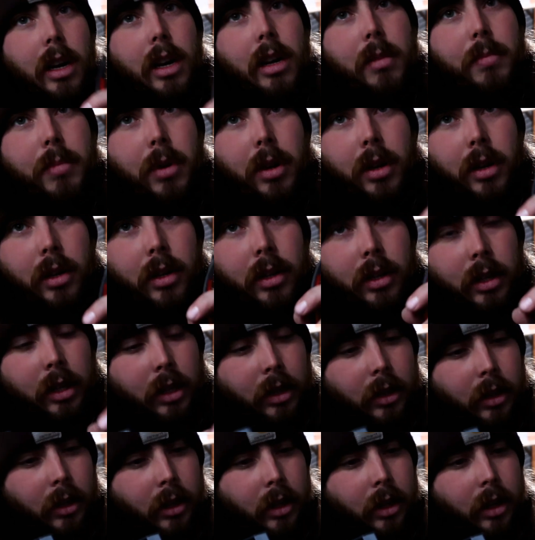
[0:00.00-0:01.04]
up
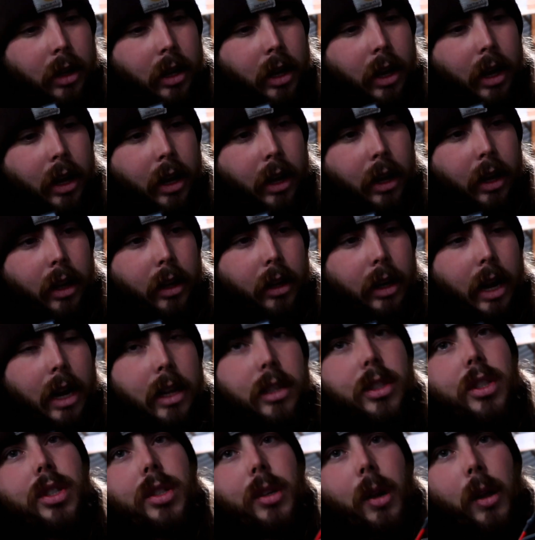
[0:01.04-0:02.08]
and not
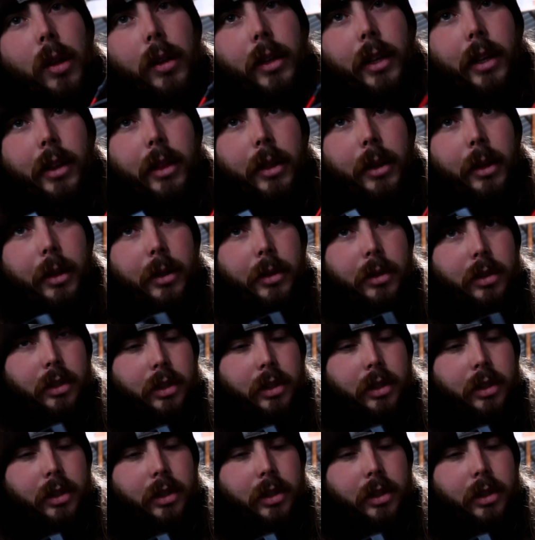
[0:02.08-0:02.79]
install anything.